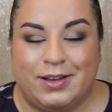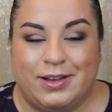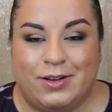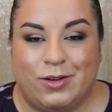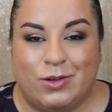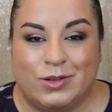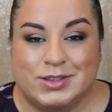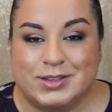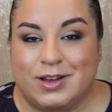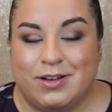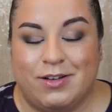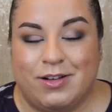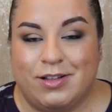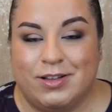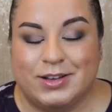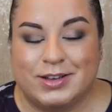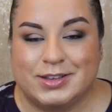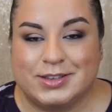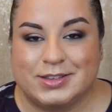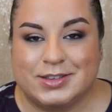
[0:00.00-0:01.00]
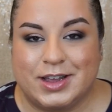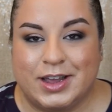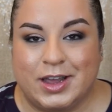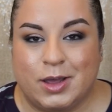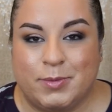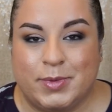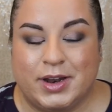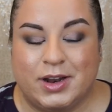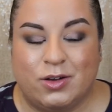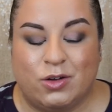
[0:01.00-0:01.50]
Ulta haul because I
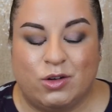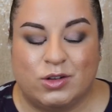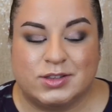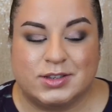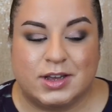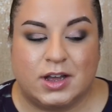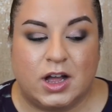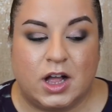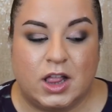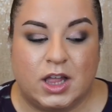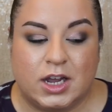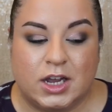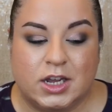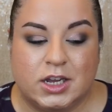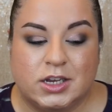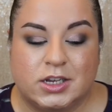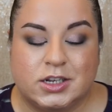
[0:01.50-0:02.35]
am an Ultaholic.